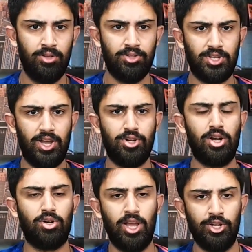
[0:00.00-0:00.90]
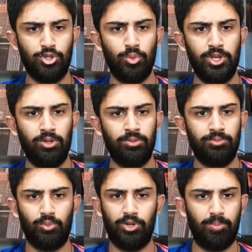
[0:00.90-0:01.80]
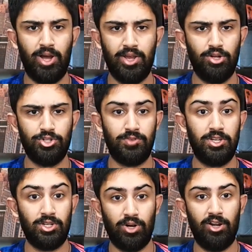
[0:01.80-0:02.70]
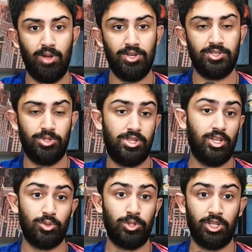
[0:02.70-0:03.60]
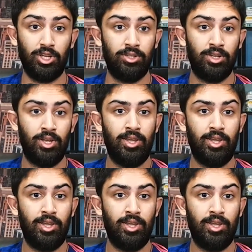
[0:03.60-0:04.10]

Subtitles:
This guy, Dr. Andrew Weil, one of the pioneers of integrative medicine, which I think is really good,